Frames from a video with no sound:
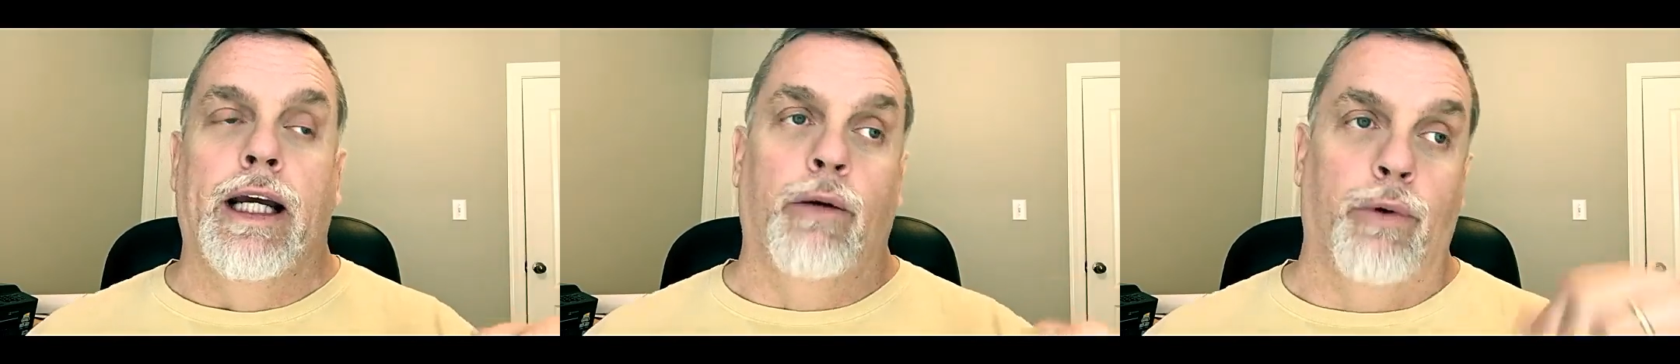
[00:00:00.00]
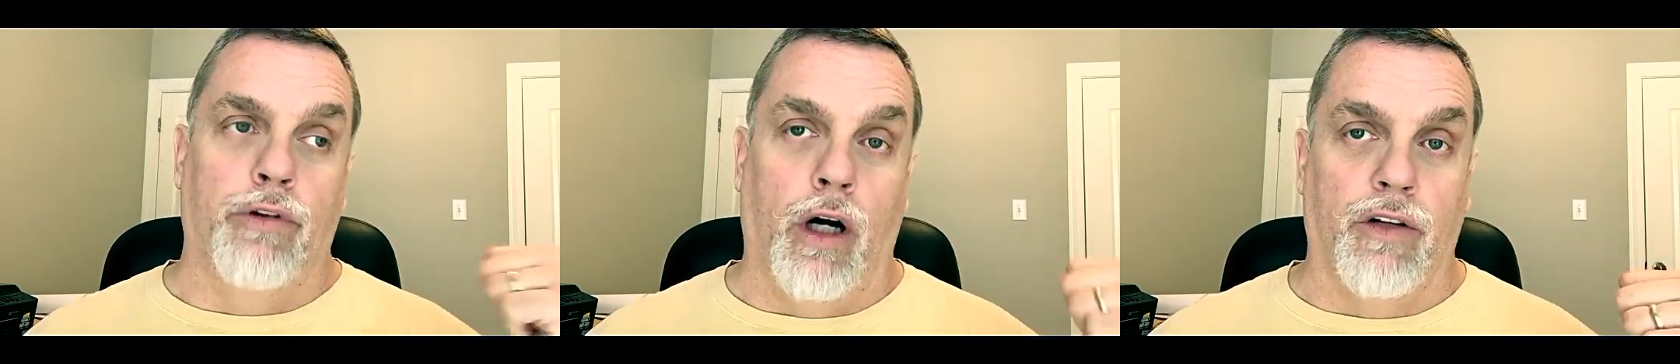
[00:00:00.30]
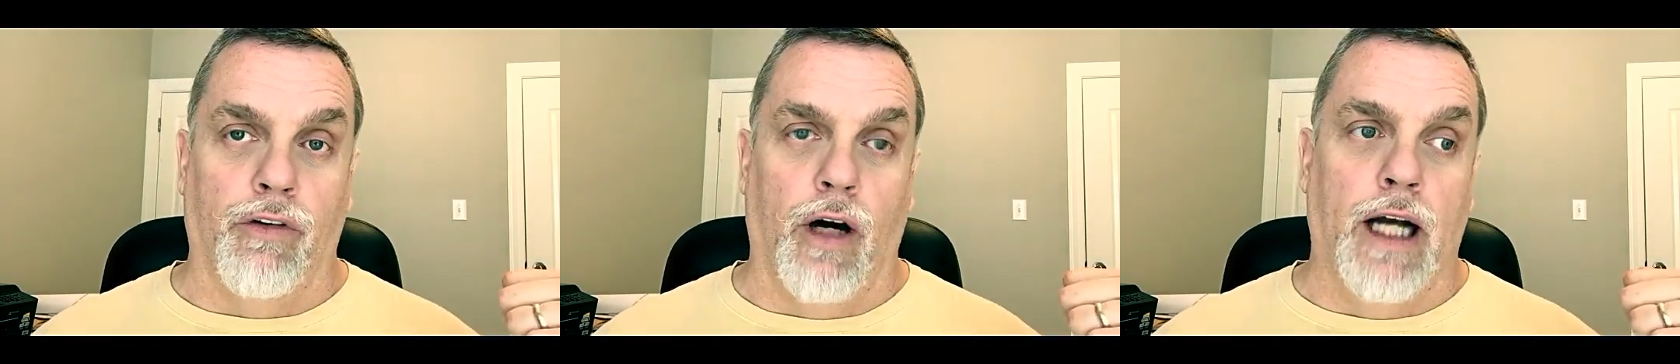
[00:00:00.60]
When we talked to
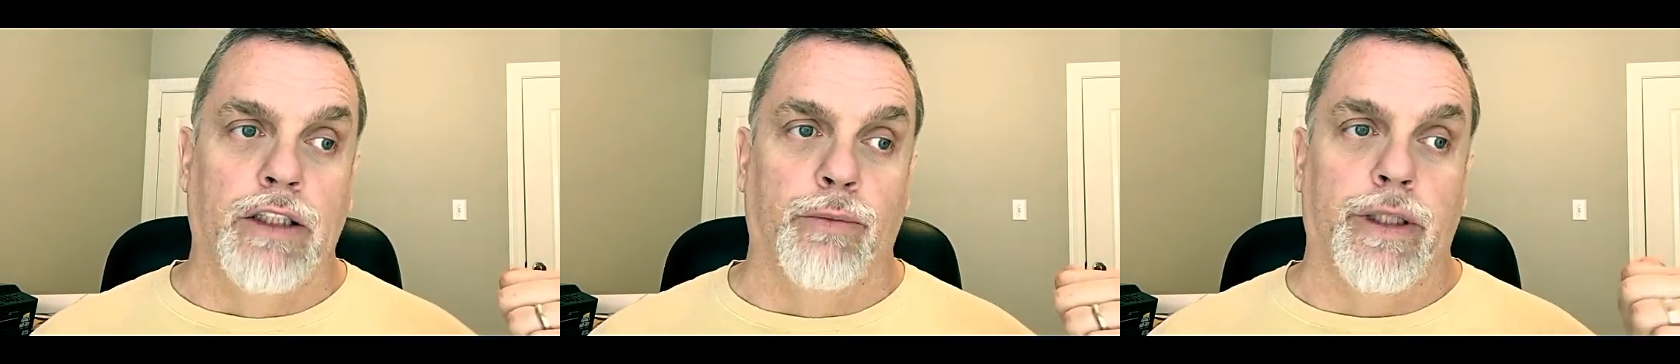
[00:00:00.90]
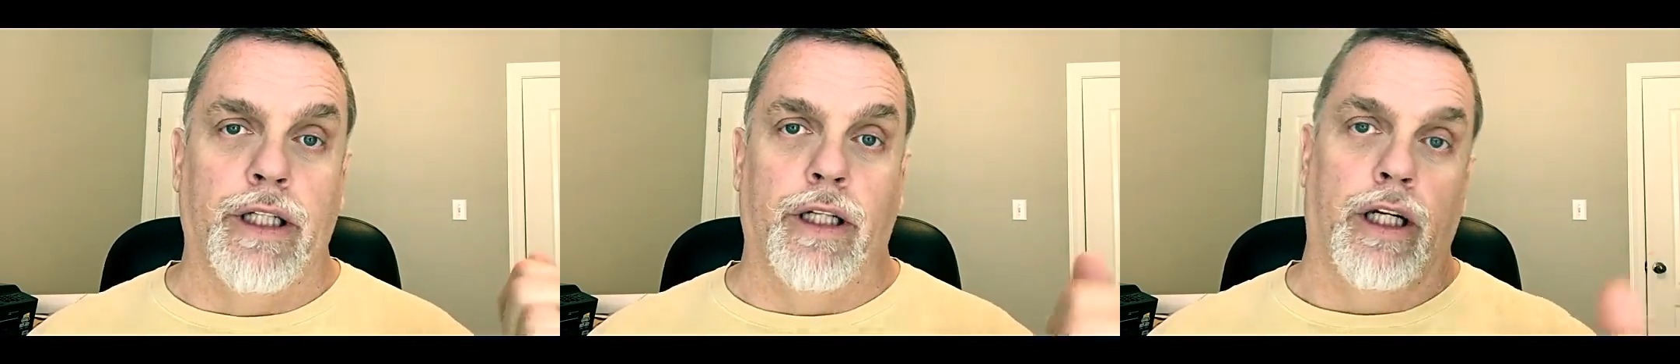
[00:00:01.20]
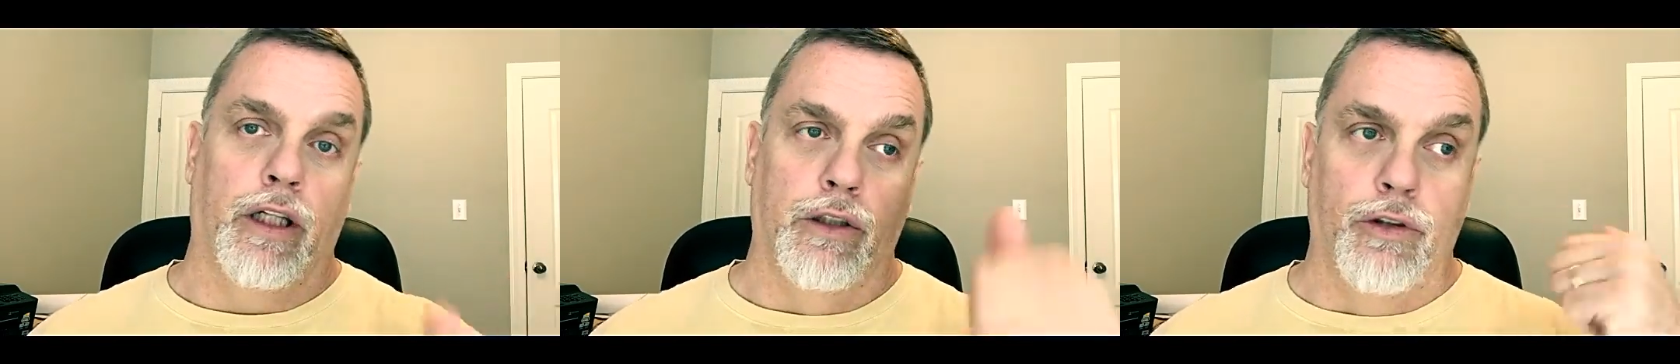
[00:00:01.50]
Verizon, we didn't
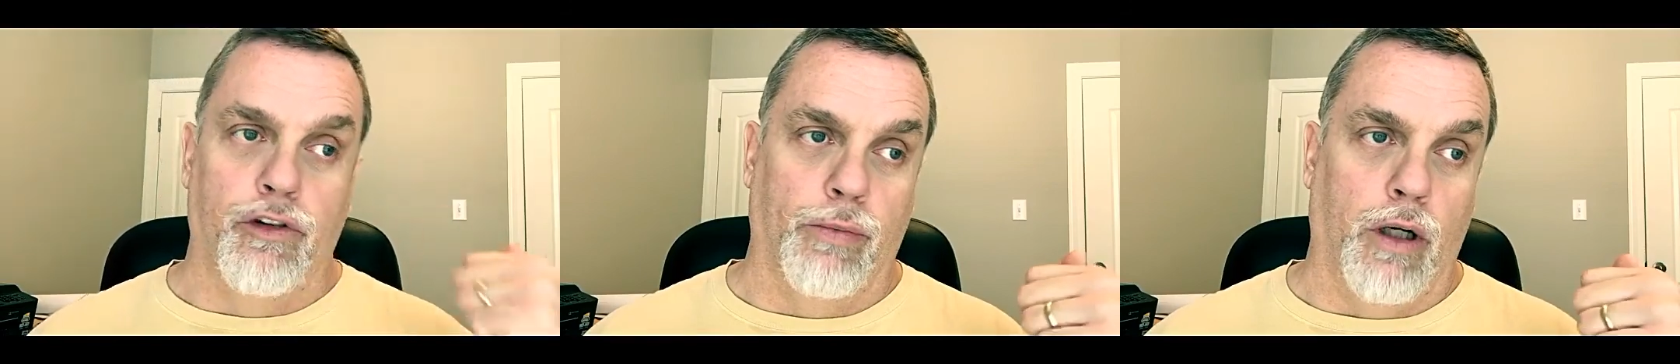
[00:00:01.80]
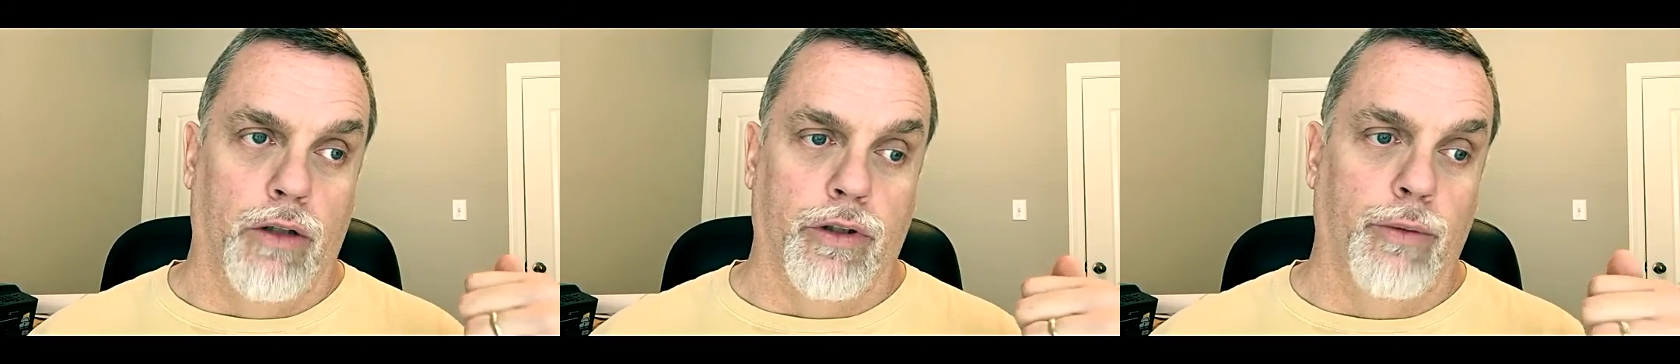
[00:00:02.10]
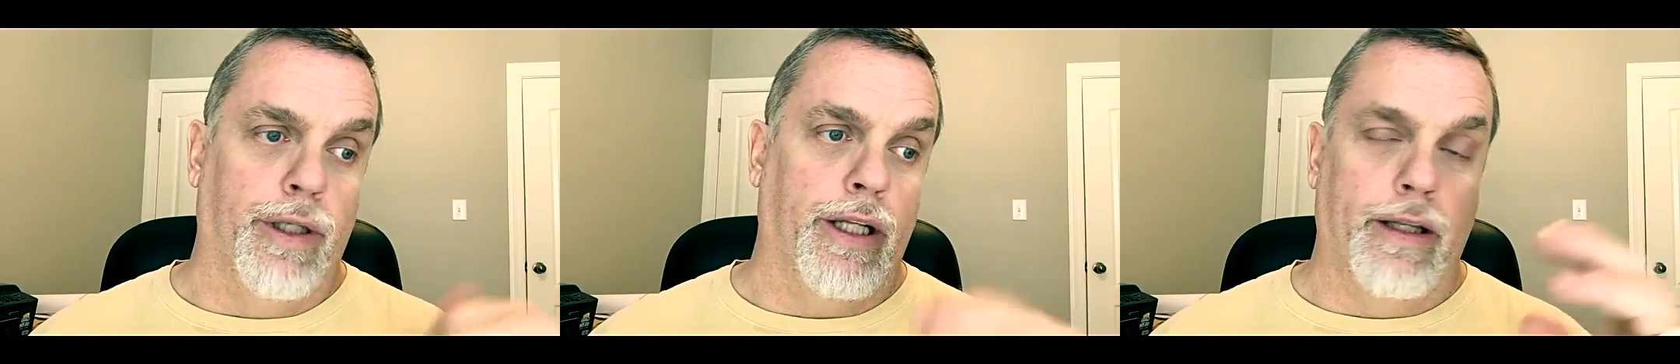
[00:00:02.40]
include Gibraltar,
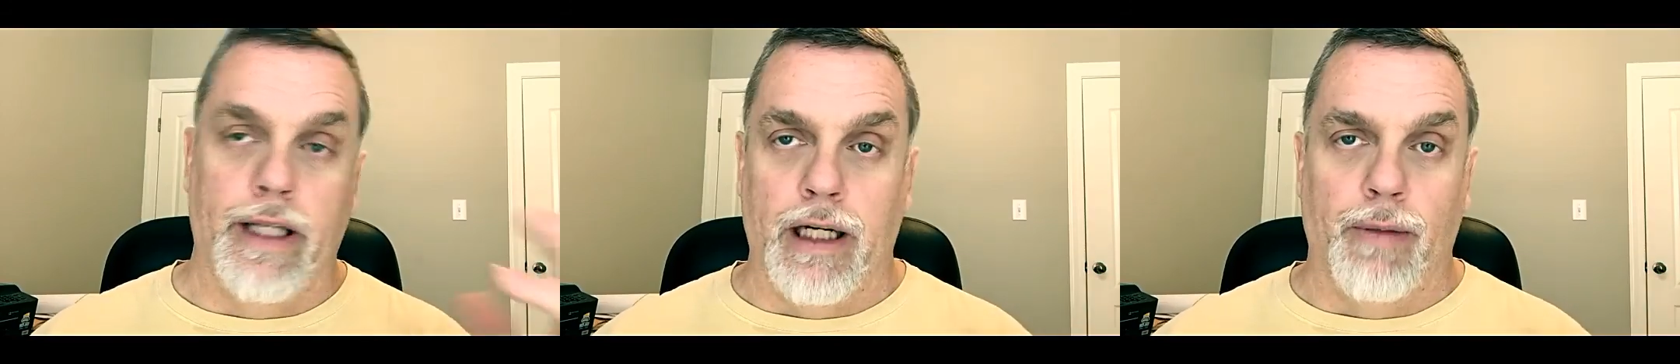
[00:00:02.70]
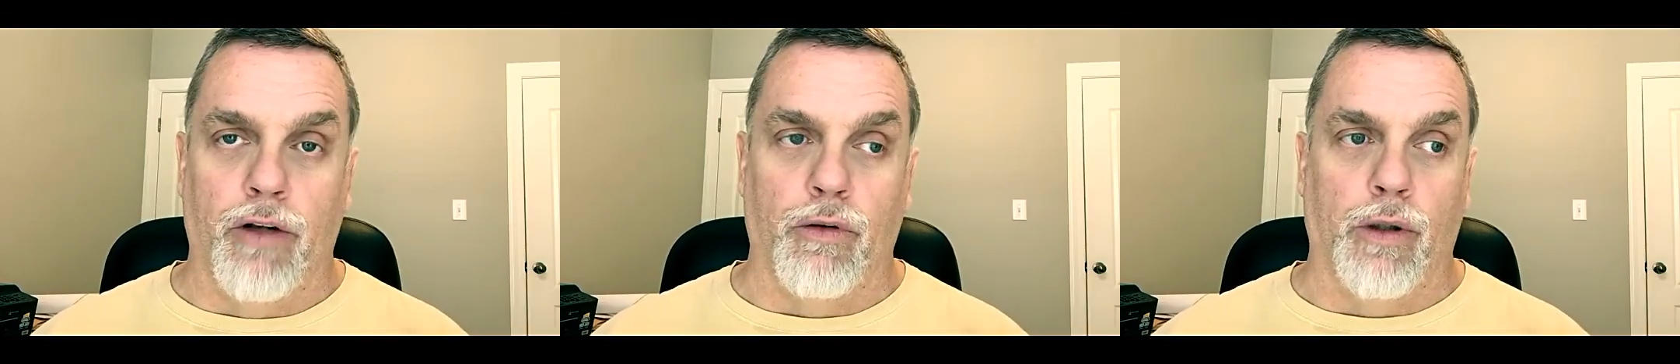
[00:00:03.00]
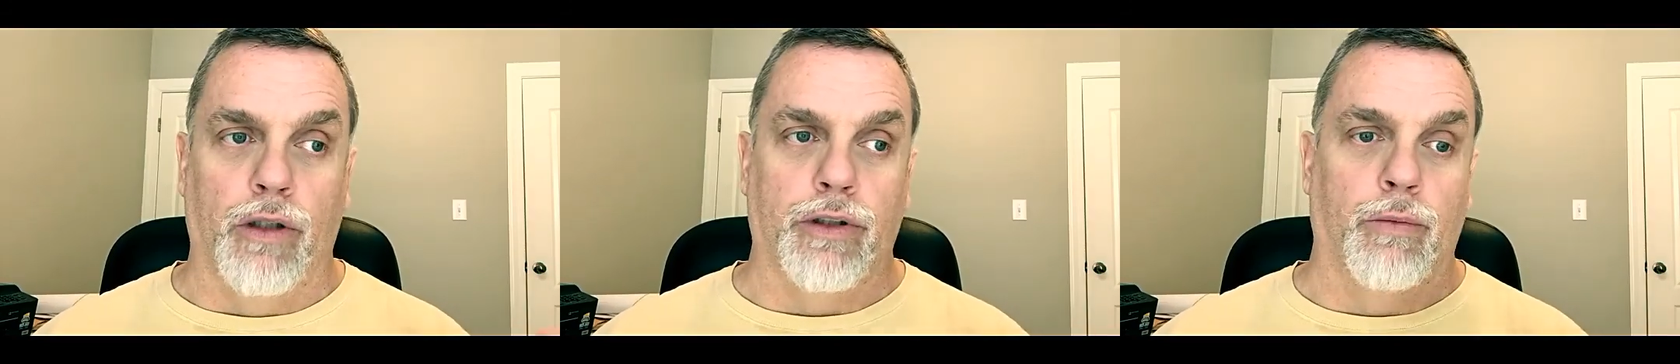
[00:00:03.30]
we didn't think about
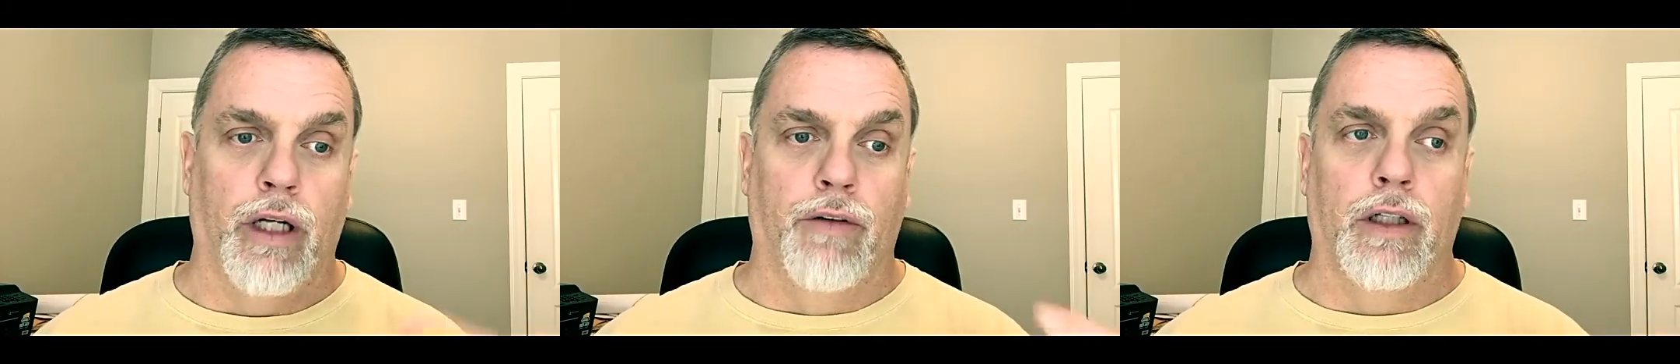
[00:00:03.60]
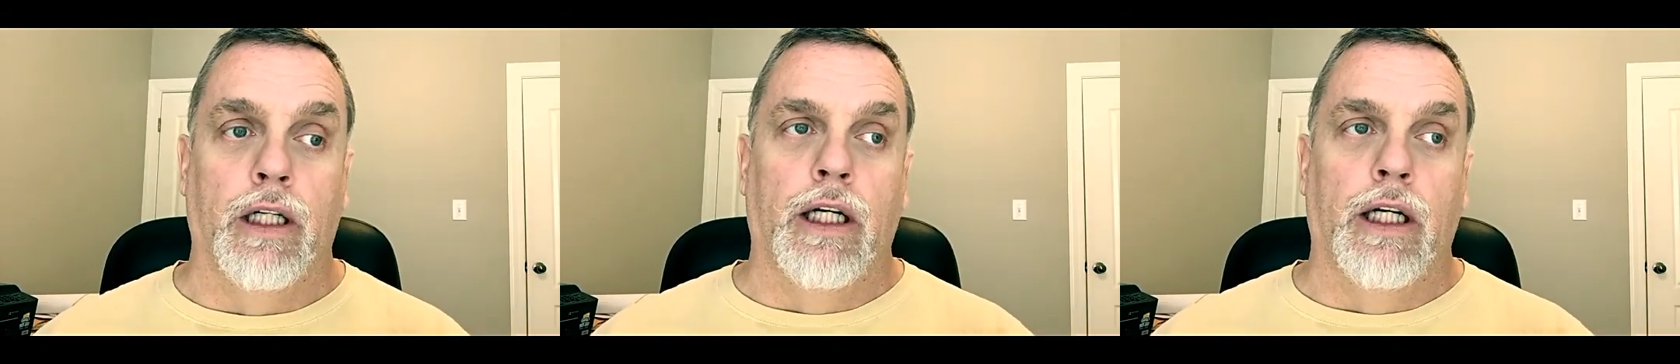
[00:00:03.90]
Gibraltar or whatever.